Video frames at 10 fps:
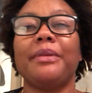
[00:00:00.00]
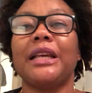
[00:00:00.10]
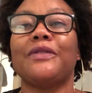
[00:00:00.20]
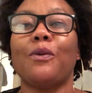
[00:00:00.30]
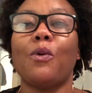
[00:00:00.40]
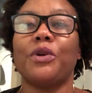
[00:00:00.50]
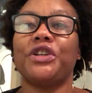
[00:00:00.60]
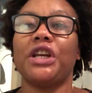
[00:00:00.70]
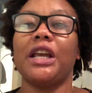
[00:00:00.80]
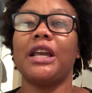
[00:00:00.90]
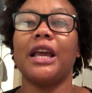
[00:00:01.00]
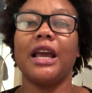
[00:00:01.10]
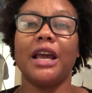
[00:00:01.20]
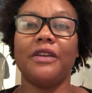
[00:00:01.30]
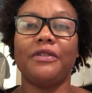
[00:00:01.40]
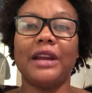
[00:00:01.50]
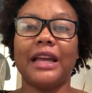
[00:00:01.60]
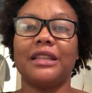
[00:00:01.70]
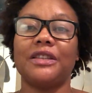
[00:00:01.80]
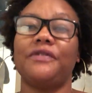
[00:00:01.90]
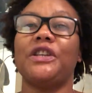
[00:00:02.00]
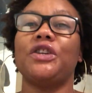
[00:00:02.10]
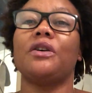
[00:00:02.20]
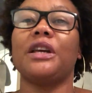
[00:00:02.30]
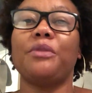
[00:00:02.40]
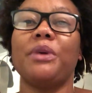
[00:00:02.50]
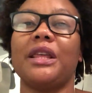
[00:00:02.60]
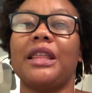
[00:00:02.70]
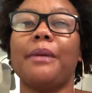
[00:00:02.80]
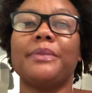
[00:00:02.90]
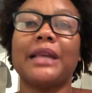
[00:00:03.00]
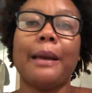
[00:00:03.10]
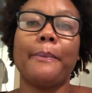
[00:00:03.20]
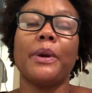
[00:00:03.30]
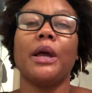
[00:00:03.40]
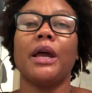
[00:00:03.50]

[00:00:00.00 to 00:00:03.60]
Thanks for watching. If you like this video, give me a thumbs up.